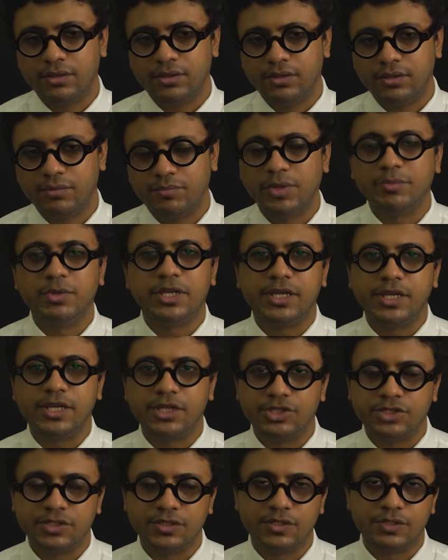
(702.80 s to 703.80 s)

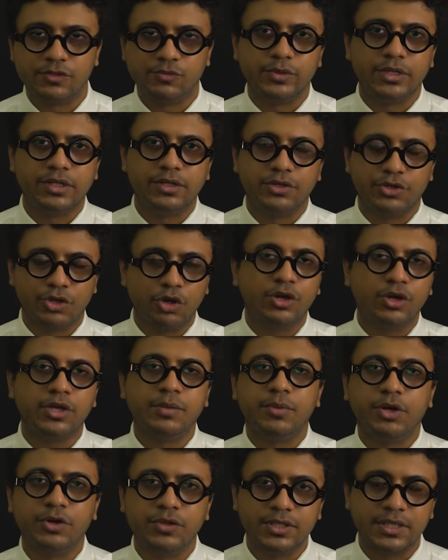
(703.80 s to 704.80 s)
publications will talk
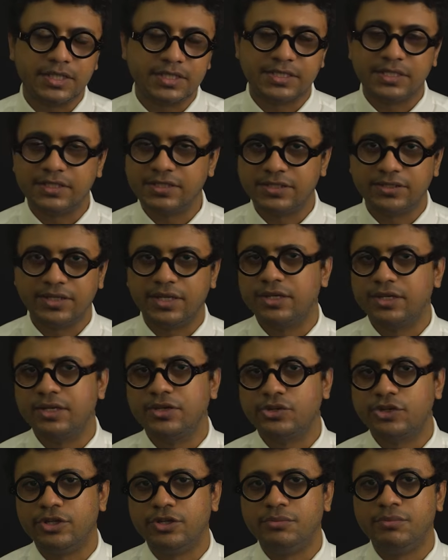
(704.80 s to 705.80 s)
about the extensor
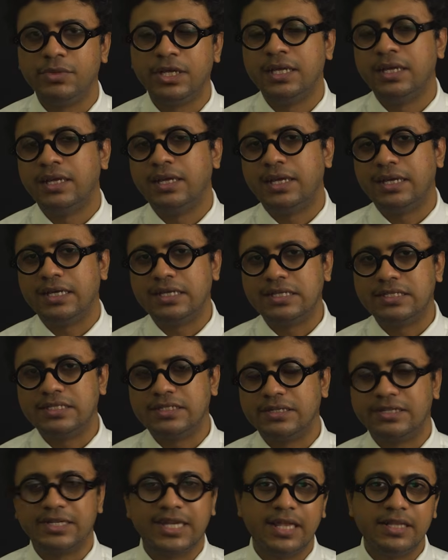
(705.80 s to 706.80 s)
retinaculum as
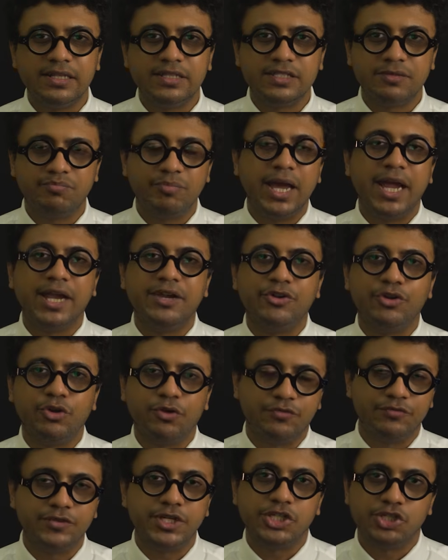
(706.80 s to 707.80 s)
a tense band
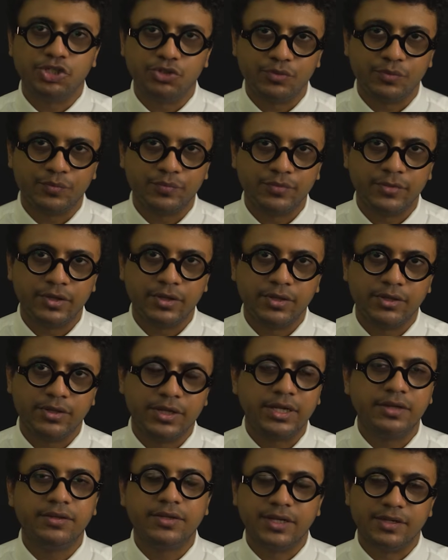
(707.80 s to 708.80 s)
of tissue,
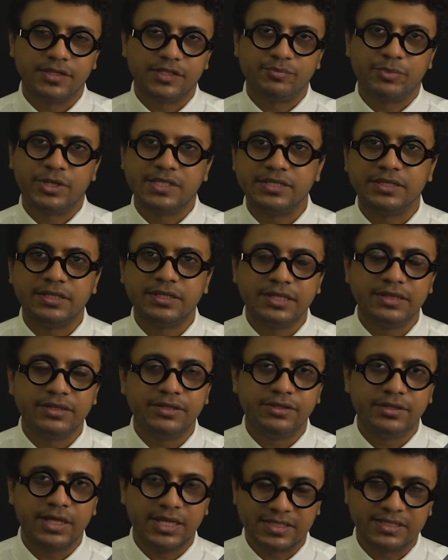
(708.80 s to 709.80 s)
right, that is present in
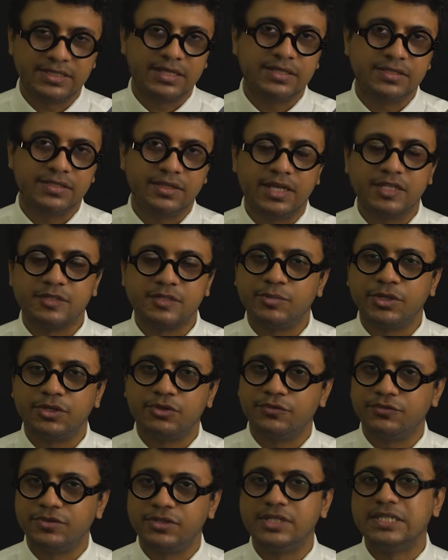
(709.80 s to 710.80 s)
the extensor aspect
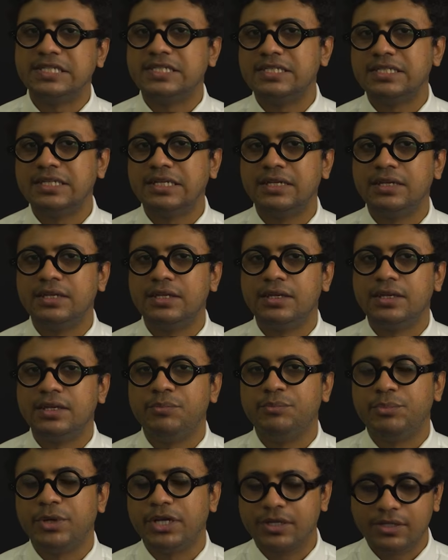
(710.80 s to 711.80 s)
of the wrist.
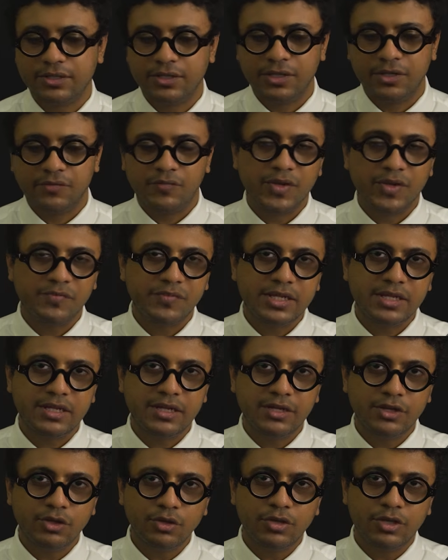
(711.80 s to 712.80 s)
But when we
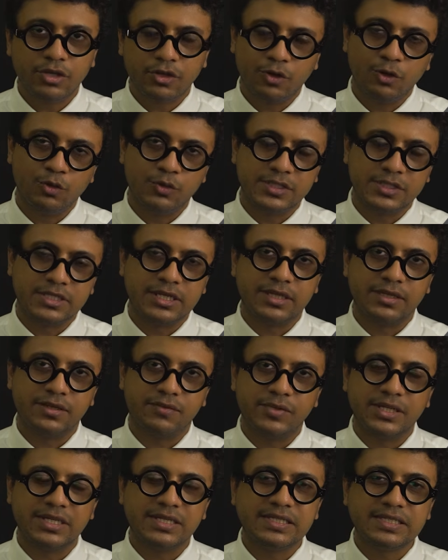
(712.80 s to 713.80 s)
look closely,
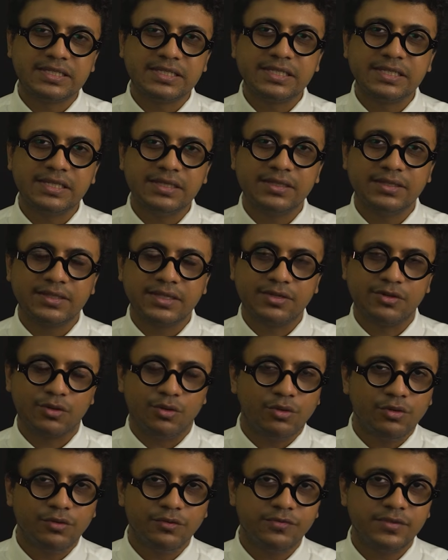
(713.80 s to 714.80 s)
we can see that
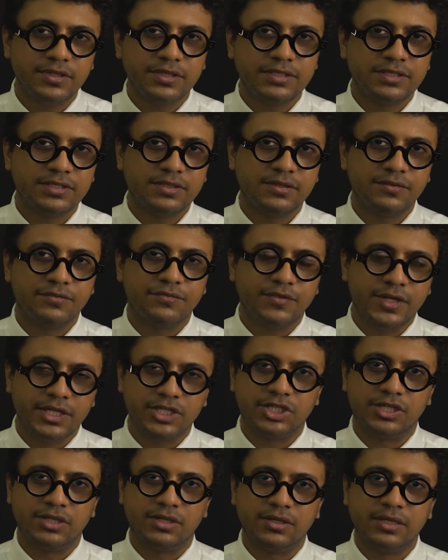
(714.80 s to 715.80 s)
all of this
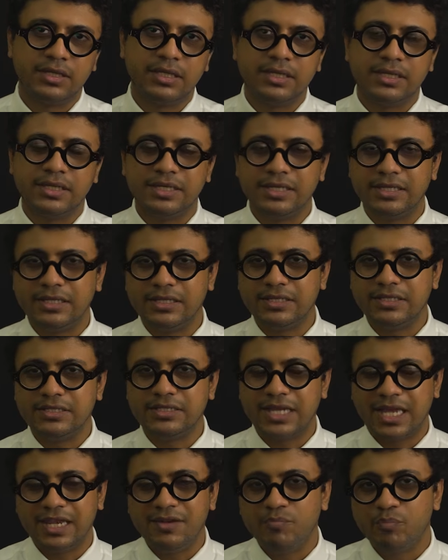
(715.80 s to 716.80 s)
fascia
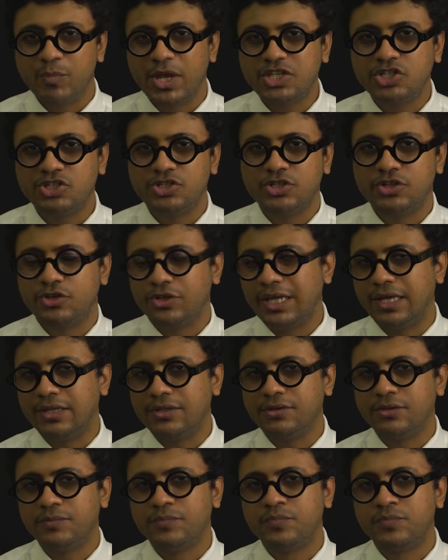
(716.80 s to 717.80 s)
is enmeshed
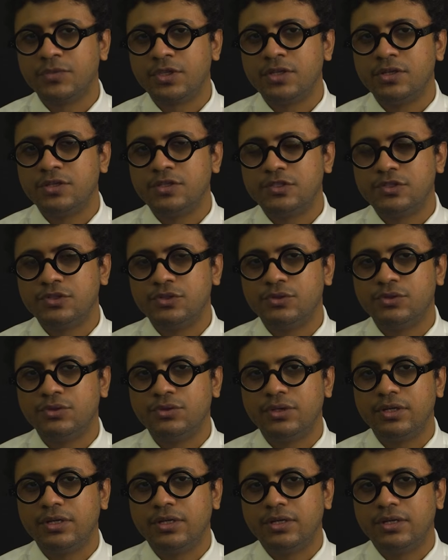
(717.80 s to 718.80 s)
together.
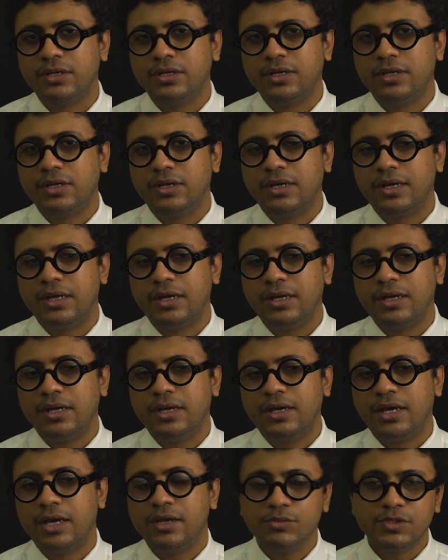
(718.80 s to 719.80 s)
So
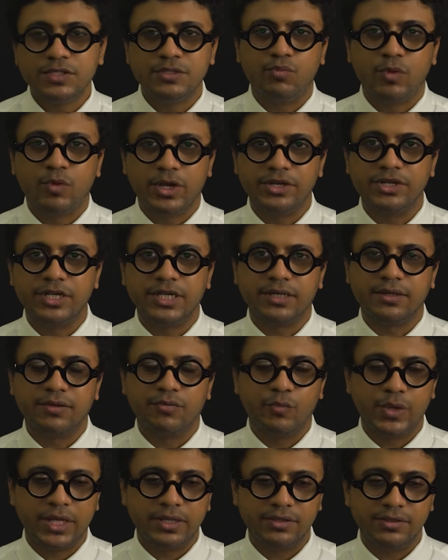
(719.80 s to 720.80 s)
I was wondering
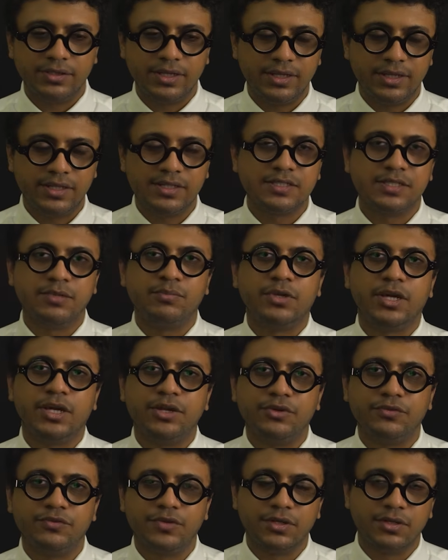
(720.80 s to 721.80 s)
whether there is some
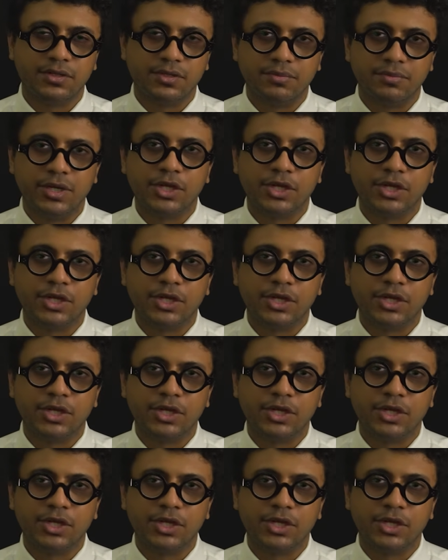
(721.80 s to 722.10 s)
kind of a